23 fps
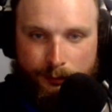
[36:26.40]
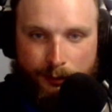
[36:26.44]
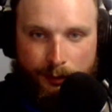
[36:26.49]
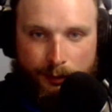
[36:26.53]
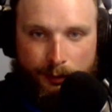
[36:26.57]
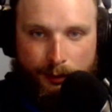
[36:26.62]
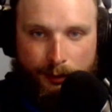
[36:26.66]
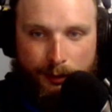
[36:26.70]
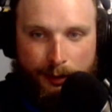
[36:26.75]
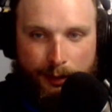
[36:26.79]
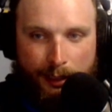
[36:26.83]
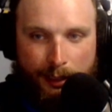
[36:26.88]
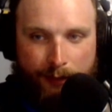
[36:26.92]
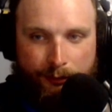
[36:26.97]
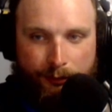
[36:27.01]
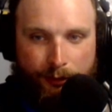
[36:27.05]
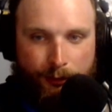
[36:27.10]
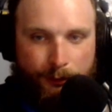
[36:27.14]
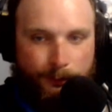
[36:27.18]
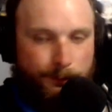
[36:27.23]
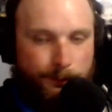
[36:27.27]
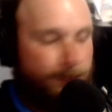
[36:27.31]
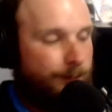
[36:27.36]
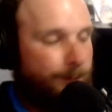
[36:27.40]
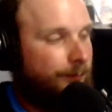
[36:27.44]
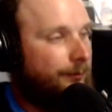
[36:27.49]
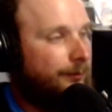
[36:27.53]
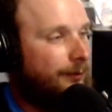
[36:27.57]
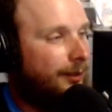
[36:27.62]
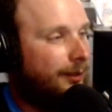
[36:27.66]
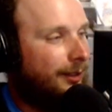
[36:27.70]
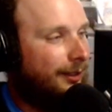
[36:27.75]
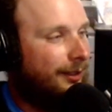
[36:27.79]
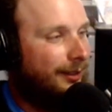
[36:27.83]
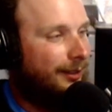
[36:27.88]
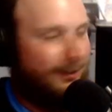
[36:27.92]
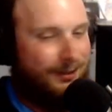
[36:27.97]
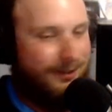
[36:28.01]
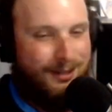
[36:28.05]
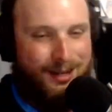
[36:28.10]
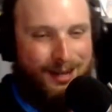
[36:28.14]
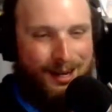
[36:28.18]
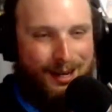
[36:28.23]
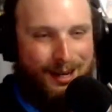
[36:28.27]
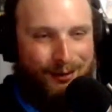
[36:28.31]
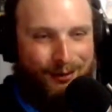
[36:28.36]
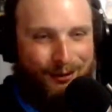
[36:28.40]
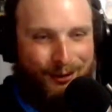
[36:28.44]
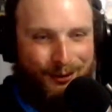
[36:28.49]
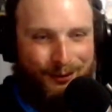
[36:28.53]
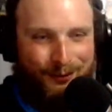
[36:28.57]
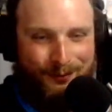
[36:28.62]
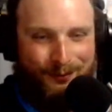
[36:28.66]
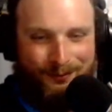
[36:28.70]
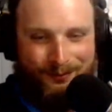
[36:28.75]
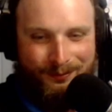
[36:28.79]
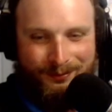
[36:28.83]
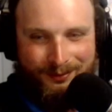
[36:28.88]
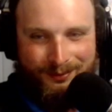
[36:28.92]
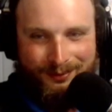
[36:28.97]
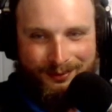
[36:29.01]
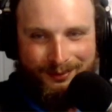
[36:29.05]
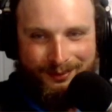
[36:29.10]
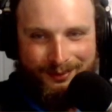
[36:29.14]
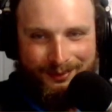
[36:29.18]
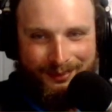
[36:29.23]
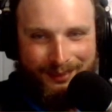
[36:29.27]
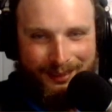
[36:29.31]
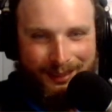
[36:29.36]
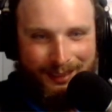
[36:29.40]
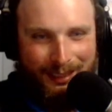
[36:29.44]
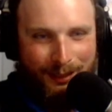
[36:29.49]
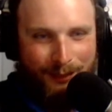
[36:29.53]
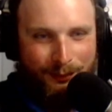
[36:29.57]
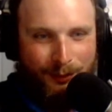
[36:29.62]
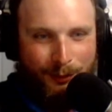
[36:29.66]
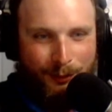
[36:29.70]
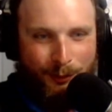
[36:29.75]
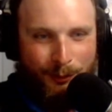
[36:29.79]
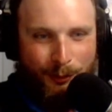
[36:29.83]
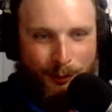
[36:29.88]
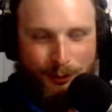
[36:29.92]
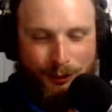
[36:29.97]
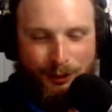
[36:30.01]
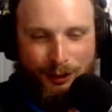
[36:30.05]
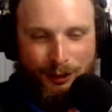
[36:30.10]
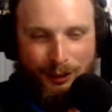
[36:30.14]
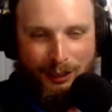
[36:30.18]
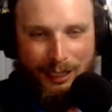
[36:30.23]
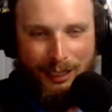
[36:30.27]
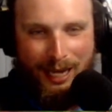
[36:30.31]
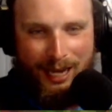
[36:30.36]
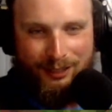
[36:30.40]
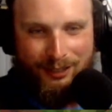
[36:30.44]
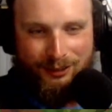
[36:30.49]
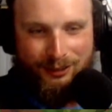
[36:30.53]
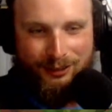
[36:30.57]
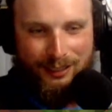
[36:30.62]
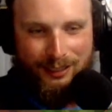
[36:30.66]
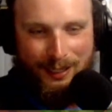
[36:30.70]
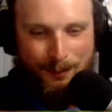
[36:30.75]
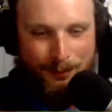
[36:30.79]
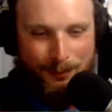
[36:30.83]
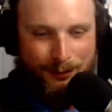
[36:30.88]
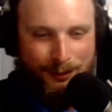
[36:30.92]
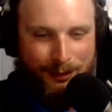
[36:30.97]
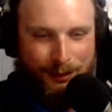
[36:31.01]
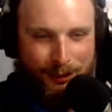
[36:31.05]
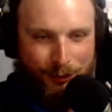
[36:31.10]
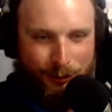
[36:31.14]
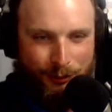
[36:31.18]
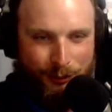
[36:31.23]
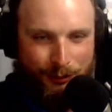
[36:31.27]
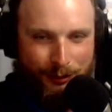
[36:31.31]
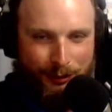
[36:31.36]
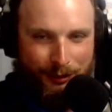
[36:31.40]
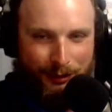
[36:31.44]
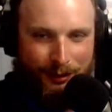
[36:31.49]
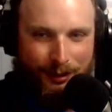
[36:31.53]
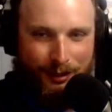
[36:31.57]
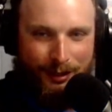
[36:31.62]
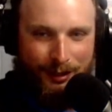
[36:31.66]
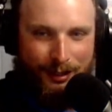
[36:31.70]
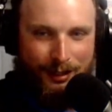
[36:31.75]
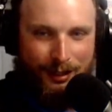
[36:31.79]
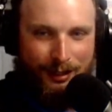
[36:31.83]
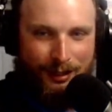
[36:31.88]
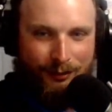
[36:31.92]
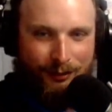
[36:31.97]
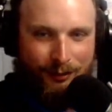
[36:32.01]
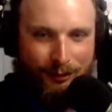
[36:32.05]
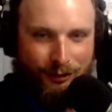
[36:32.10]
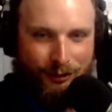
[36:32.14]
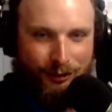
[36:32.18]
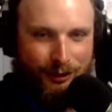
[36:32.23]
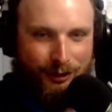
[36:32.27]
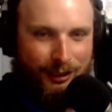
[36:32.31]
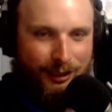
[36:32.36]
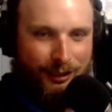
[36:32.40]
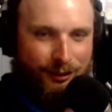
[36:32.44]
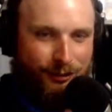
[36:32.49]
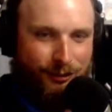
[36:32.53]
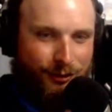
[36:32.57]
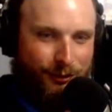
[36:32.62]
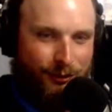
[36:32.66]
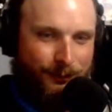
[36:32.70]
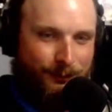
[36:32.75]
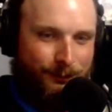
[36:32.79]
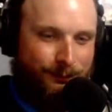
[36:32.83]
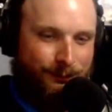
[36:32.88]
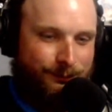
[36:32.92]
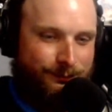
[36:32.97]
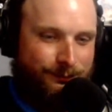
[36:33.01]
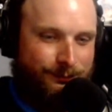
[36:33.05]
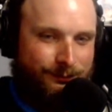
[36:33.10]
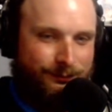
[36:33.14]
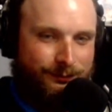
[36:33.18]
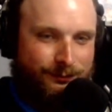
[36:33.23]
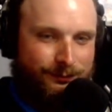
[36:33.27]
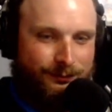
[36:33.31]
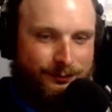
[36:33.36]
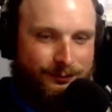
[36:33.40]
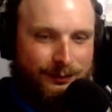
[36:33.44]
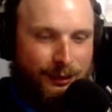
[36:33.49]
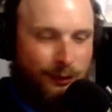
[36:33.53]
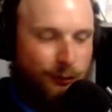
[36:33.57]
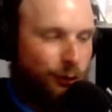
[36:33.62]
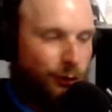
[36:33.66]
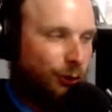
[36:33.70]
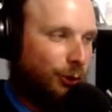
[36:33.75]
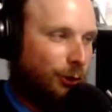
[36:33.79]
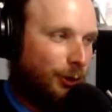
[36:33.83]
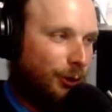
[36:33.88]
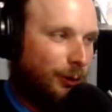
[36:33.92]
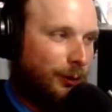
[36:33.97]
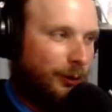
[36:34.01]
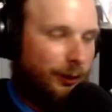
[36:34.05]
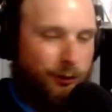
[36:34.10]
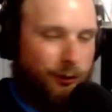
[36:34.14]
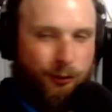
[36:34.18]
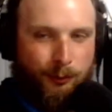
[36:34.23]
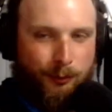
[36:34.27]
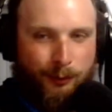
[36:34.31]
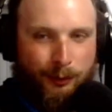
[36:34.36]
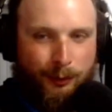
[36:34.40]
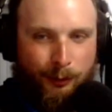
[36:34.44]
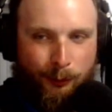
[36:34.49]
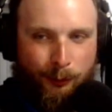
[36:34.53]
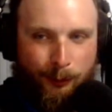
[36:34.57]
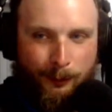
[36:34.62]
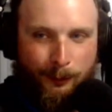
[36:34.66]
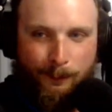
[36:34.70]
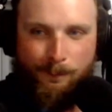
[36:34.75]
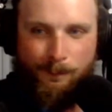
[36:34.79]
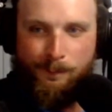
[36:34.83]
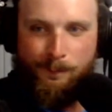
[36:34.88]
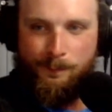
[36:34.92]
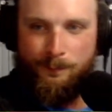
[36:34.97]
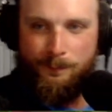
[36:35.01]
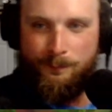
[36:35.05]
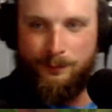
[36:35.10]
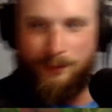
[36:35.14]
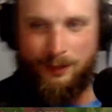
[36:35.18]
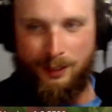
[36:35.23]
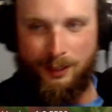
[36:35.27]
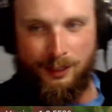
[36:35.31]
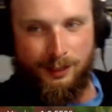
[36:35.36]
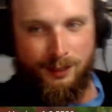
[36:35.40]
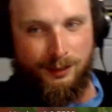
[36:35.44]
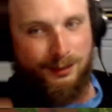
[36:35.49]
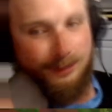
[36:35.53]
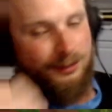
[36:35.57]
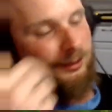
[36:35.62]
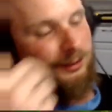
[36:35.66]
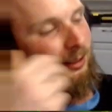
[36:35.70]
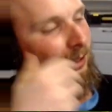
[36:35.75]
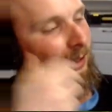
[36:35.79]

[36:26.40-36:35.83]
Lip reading: Never. Never. Even if it was the last day, potentially, never is the answer. That was a trick question, by the way. Take it